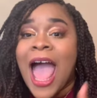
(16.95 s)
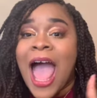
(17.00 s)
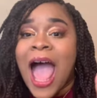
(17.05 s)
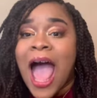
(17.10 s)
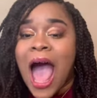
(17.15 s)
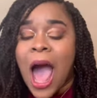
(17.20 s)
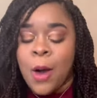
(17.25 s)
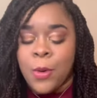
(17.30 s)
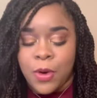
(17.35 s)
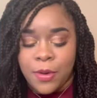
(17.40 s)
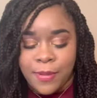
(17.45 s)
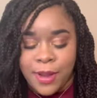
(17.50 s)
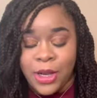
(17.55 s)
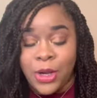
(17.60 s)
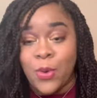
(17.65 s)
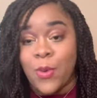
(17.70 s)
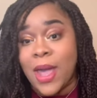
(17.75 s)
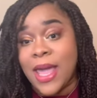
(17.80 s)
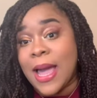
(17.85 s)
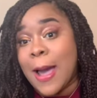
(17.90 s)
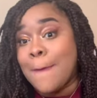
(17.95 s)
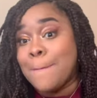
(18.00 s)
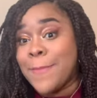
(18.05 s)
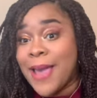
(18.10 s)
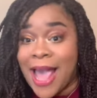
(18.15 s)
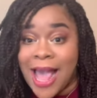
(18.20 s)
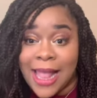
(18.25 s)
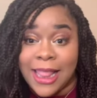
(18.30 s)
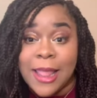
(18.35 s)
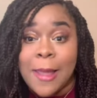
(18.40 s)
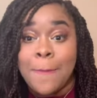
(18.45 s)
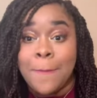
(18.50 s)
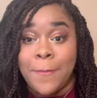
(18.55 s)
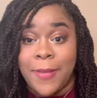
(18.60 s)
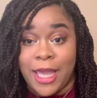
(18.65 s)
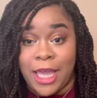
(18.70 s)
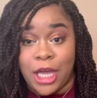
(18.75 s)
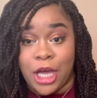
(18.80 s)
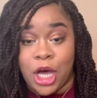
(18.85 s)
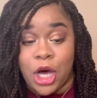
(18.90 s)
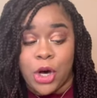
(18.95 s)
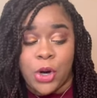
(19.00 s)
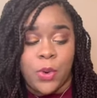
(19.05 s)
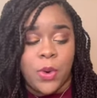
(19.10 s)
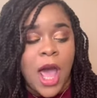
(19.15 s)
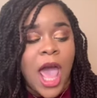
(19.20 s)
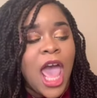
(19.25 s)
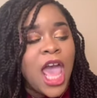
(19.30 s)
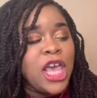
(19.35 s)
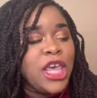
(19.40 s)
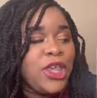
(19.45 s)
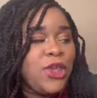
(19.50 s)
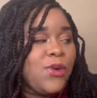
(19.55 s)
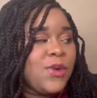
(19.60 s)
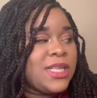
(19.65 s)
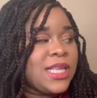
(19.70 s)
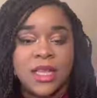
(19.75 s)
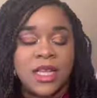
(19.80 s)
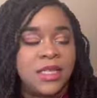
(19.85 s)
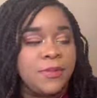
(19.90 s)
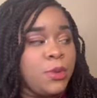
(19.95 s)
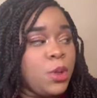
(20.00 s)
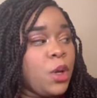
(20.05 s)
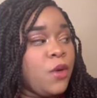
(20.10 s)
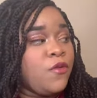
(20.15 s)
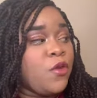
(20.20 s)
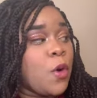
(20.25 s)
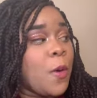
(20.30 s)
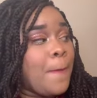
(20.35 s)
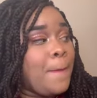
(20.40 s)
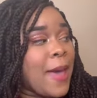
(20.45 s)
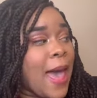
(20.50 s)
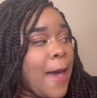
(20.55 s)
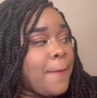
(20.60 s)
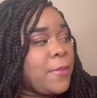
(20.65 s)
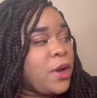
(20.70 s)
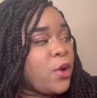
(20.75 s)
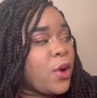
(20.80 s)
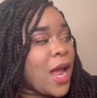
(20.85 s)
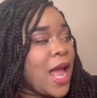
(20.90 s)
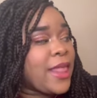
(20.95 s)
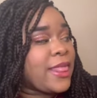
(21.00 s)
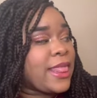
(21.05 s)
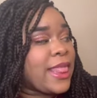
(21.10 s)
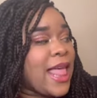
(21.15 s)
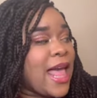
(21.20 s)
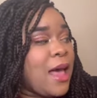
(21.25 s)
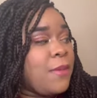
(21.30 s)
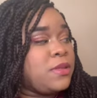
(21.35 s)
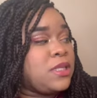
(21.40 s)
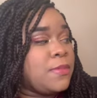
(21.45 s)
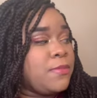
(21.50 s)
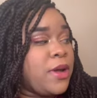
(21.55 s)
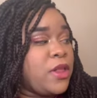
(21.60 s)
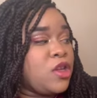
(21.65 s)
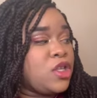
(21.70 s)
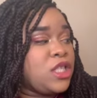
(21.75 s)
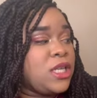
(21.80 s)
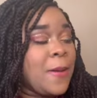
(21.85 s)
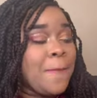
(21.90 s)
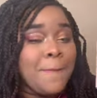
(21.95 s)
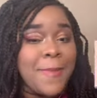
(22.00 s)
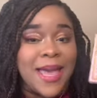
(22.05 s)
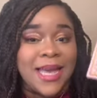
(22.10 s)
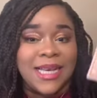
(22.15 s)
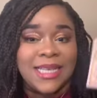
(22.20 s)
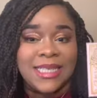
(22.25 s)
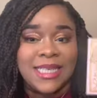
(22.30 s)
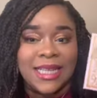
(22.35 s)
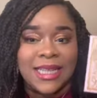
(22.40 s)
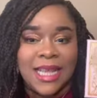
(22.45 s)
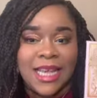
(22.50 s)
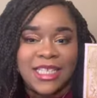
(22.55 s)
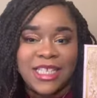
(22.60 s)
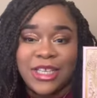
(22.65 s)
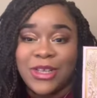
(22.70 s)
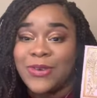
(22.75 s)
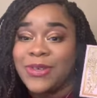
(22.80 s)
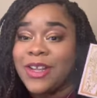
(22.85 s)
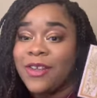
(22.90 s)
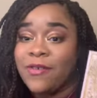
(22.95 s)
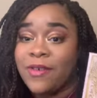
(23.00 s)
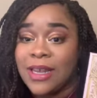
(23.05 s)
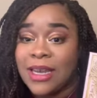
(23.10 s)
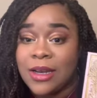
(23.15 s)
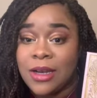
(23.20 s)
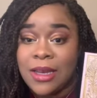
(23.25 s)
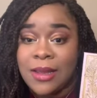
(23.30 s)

I will be doing a palette bingo using this beautiful Pat McGrath Labs Mthrshp Mega Celestial Divinity